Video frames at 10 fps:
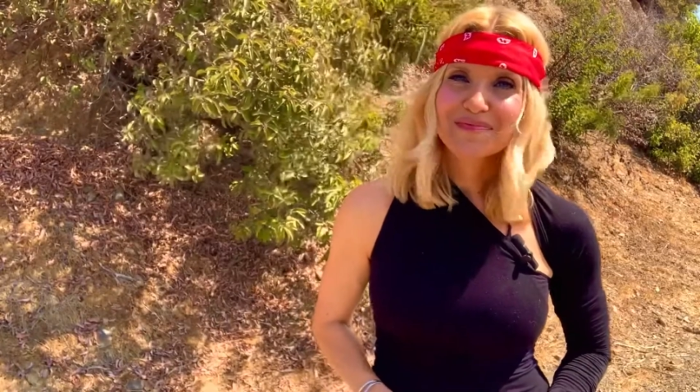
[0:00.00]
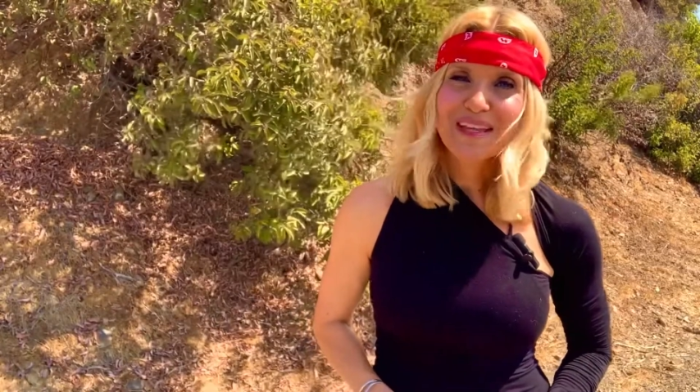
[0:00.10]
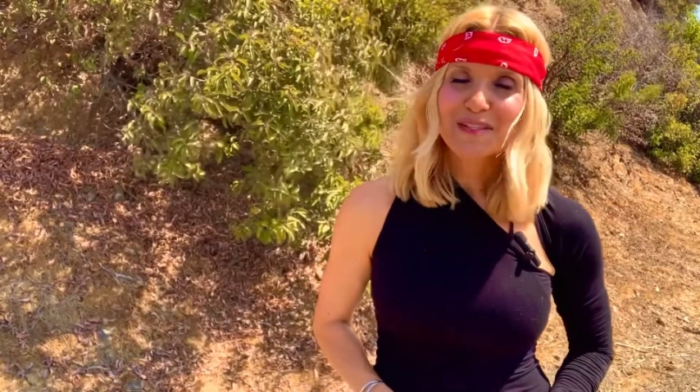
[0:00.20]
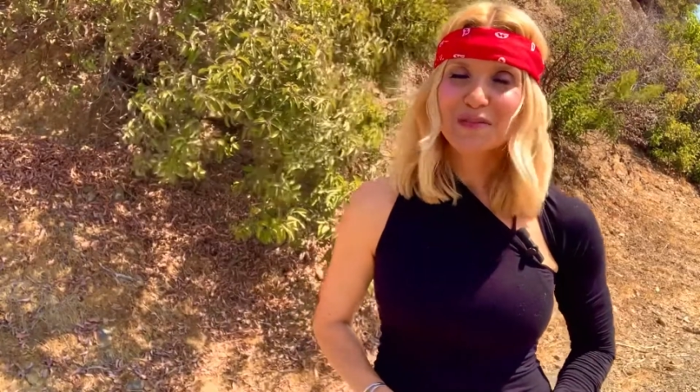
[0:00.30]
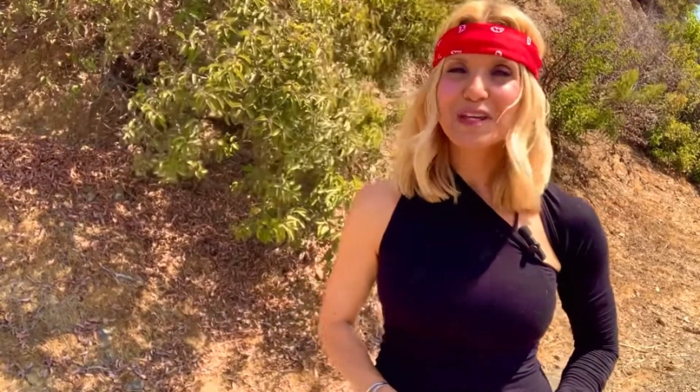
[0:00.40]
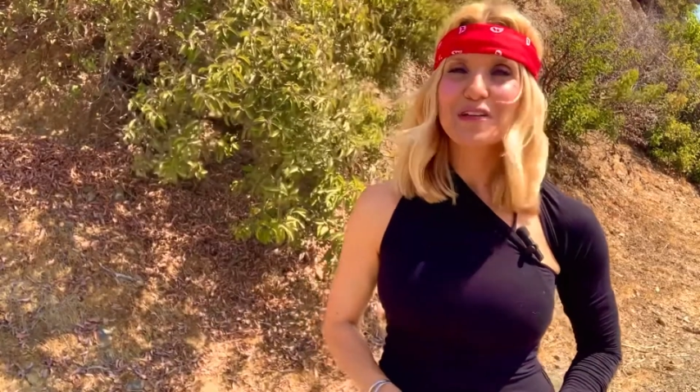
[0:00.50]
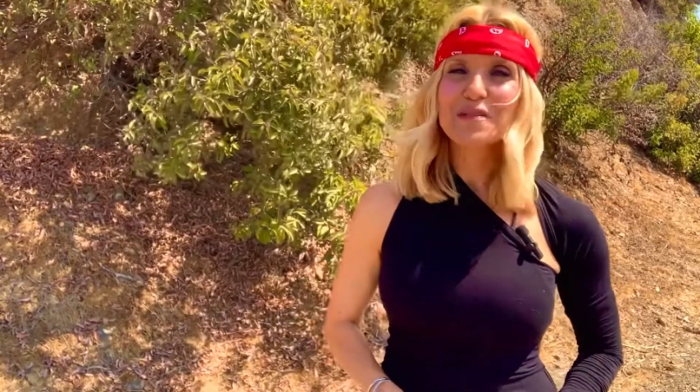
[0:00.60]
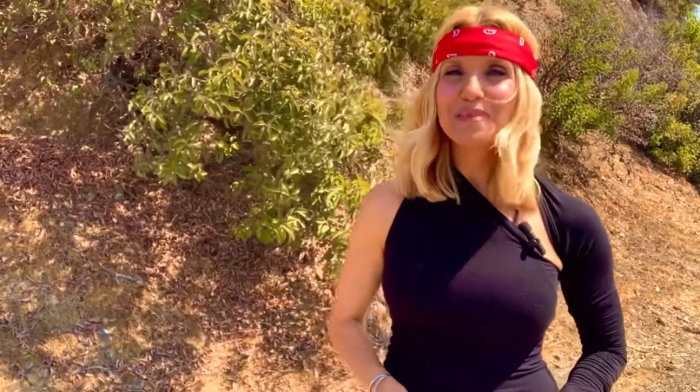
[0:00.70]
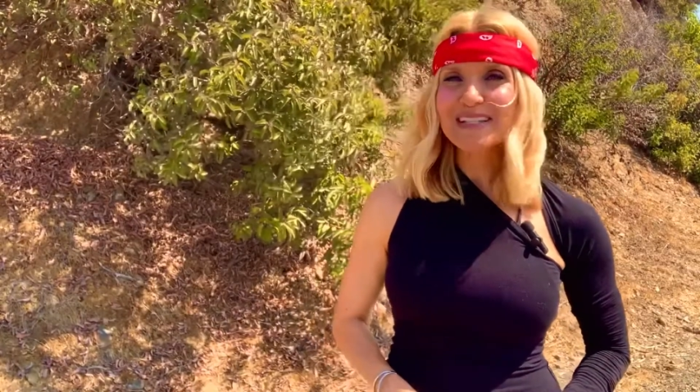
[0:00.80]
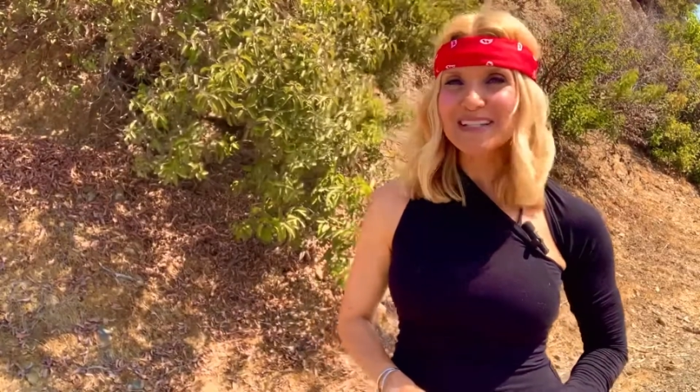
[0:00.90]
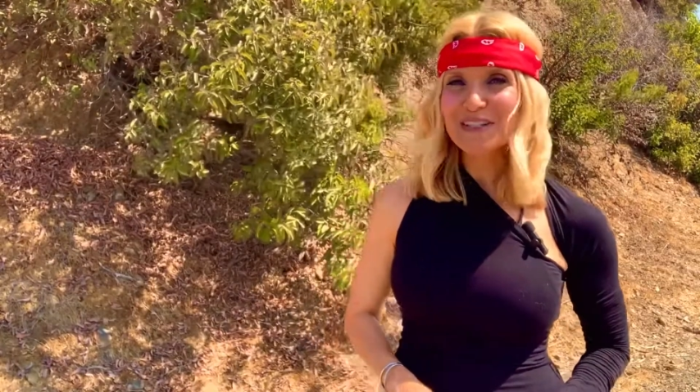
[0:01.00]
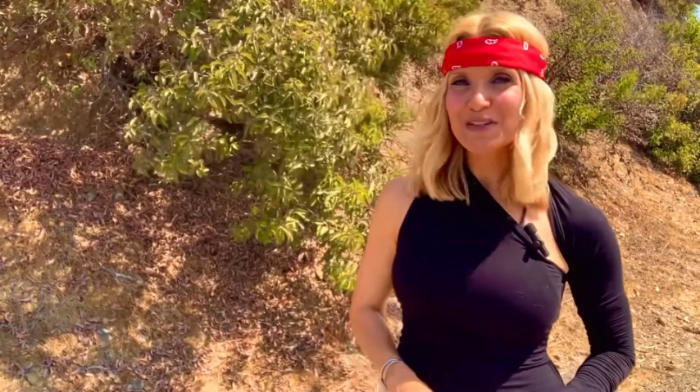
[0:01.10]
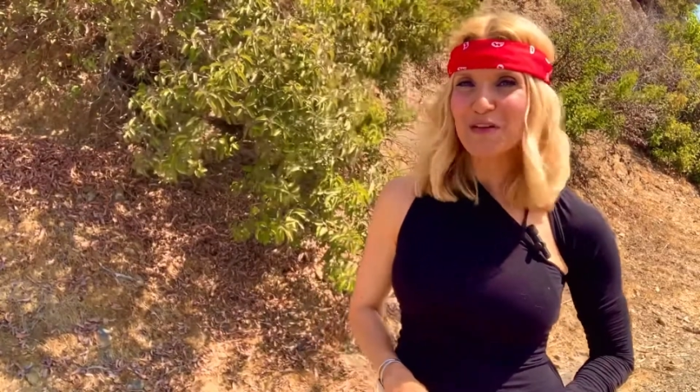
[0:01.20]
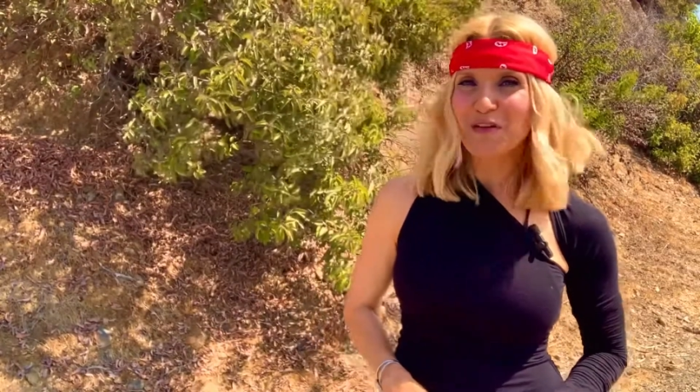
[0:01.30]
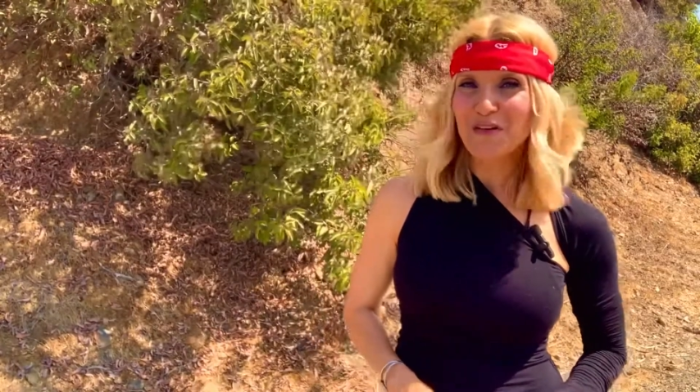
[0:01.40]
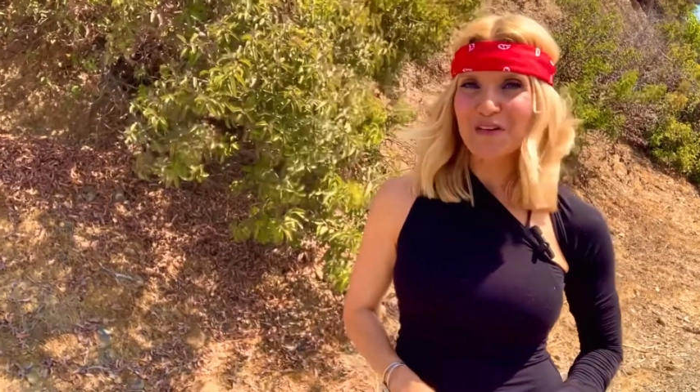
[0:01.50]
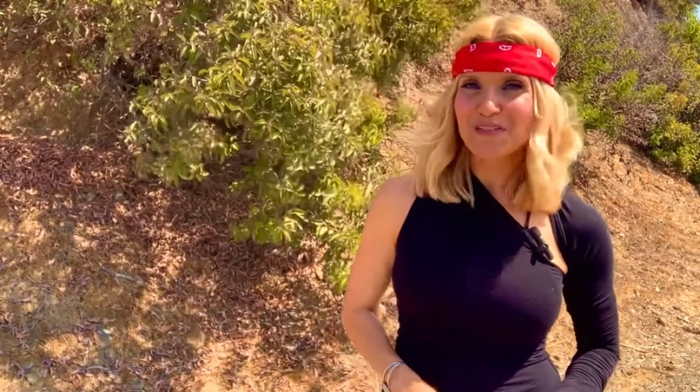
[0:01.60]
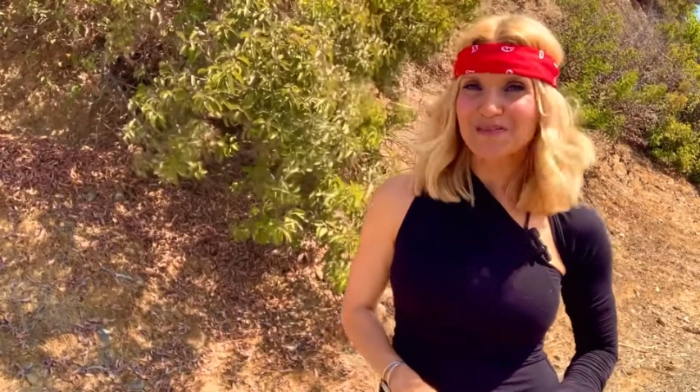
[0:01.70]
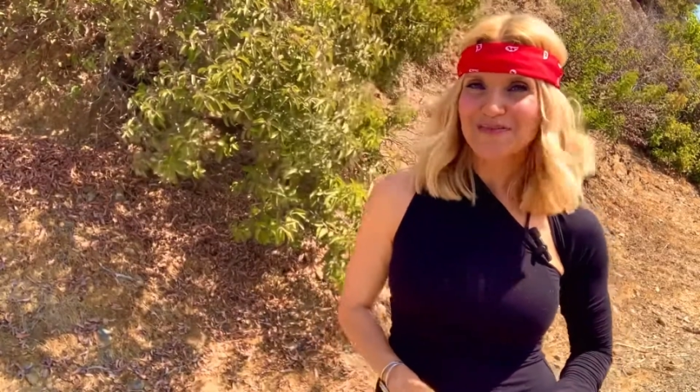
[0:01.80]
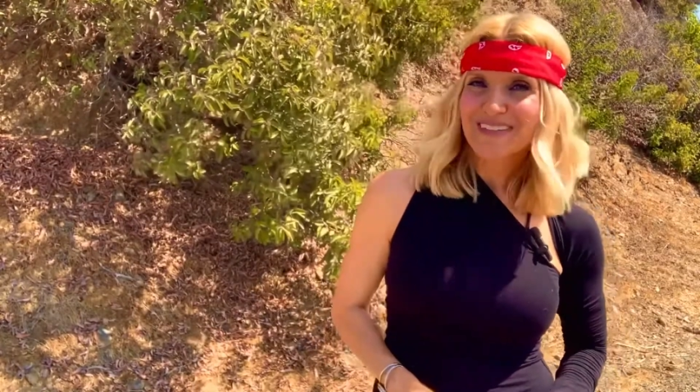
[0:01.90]
So here at Mystic Soul,
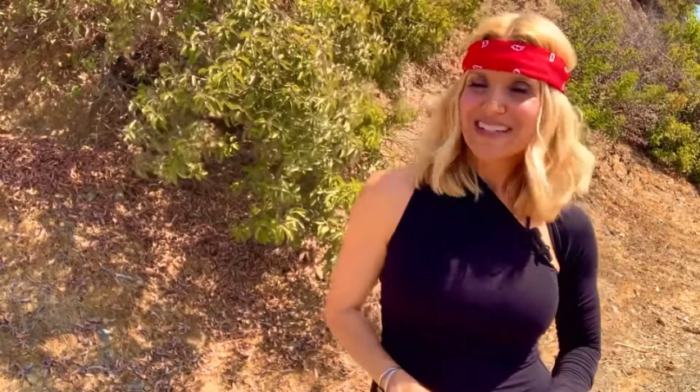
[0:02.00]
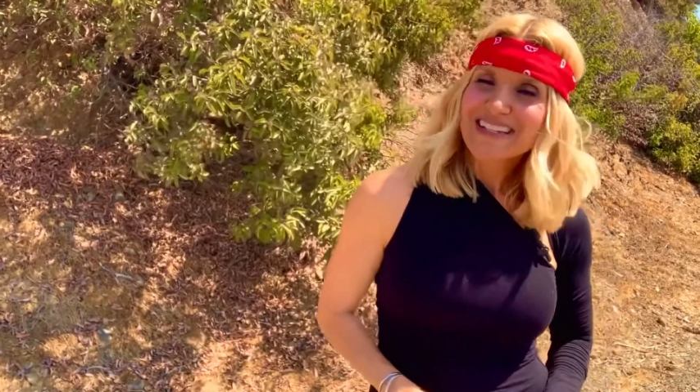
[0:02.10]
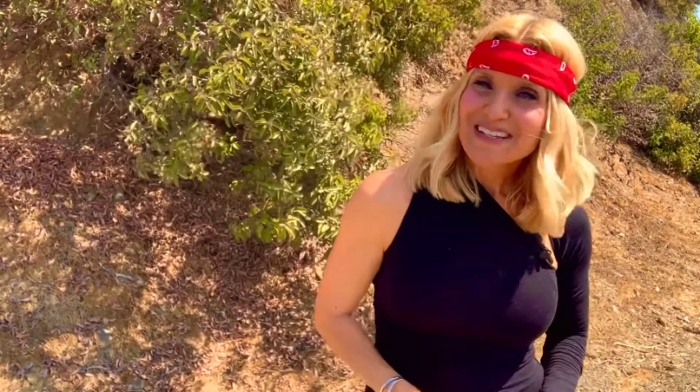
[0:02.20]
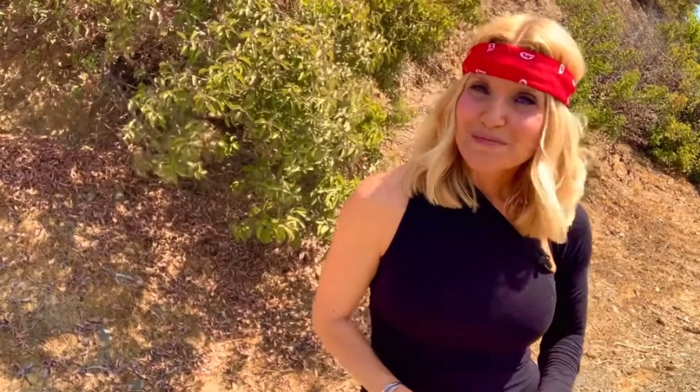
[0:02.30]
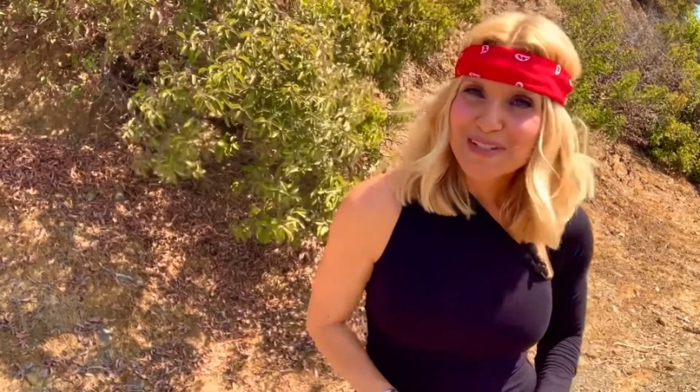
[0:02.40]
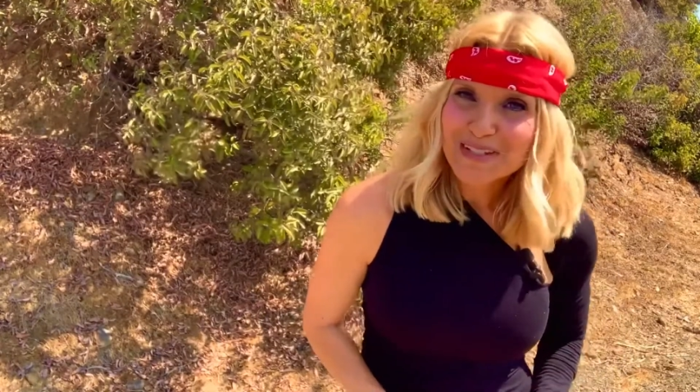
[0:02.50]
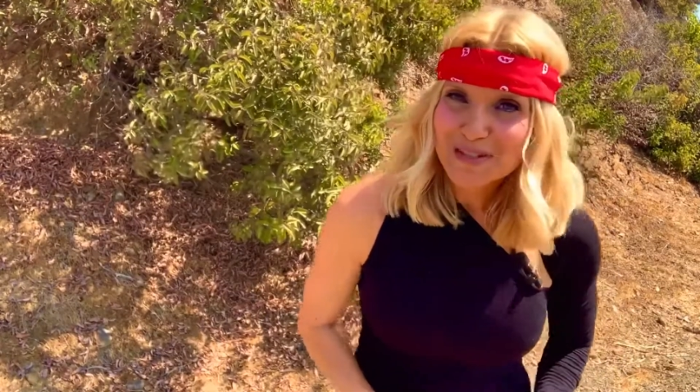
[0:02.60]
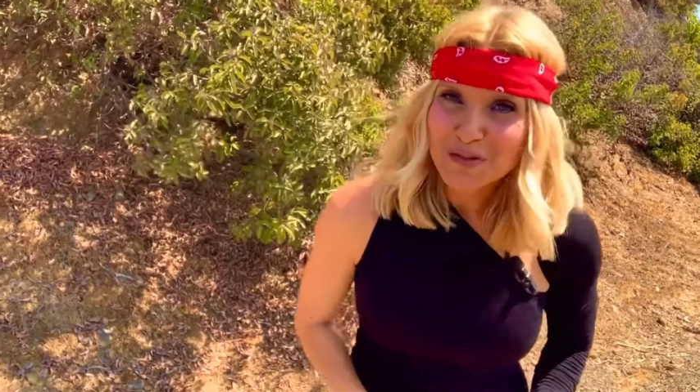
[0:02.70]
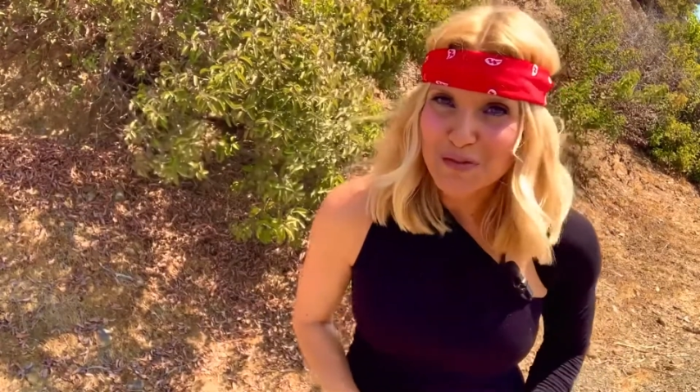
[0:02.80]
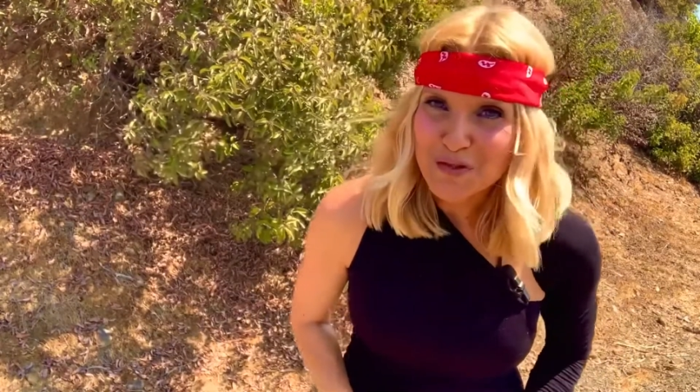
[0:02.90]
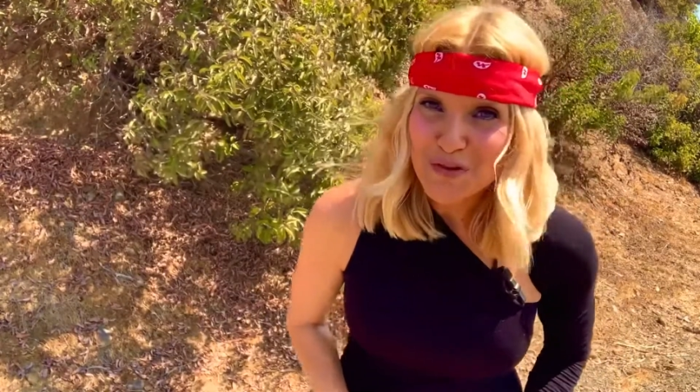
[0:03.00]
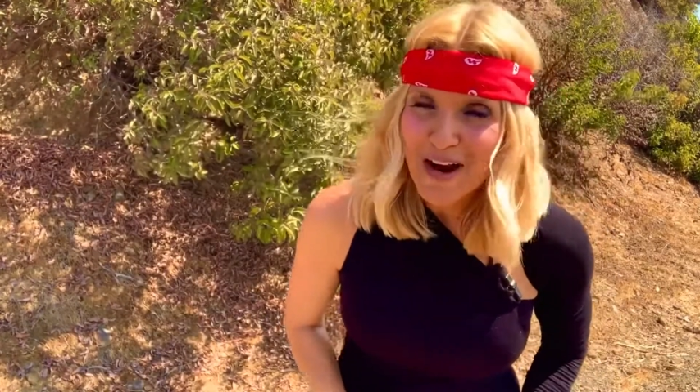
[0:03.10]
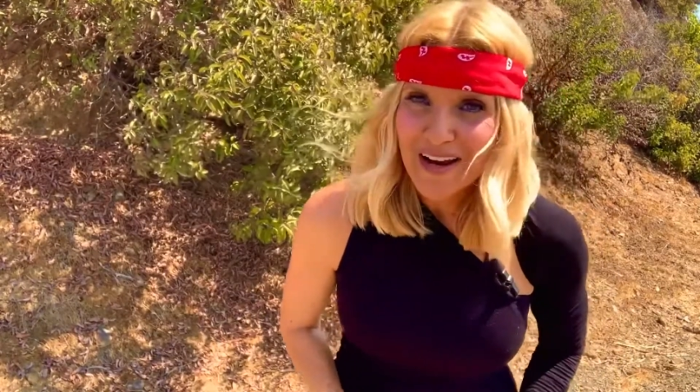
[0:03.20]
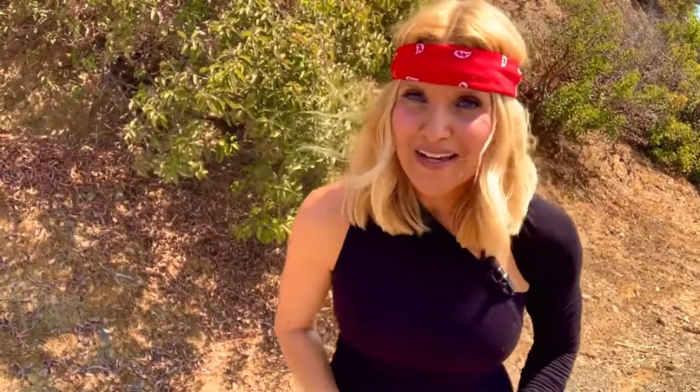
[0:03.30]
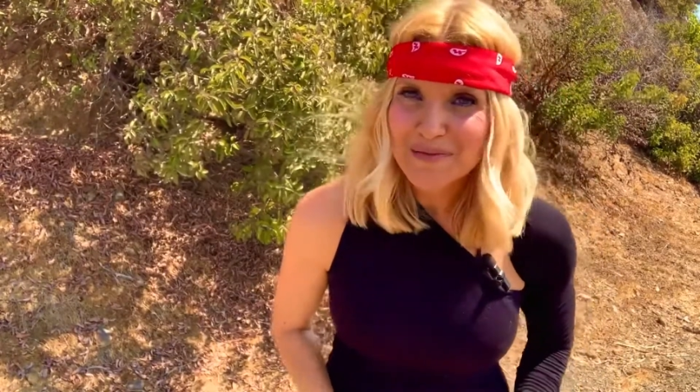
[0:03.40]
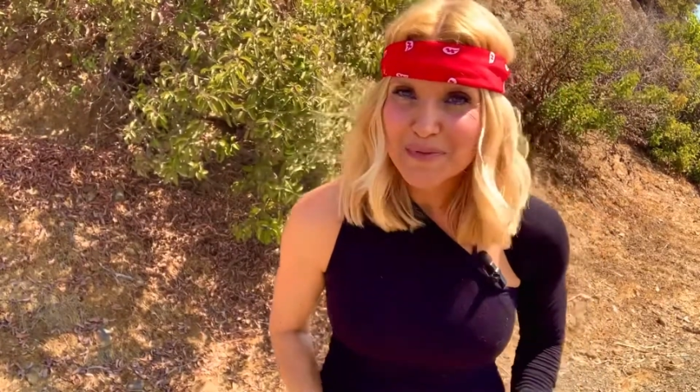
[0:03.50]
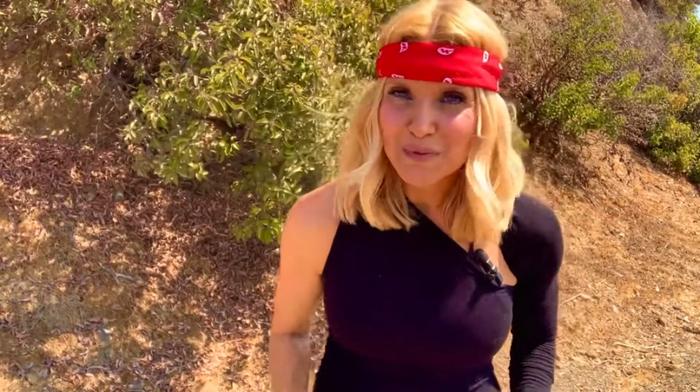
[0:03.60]
Mystic Soul Tribe,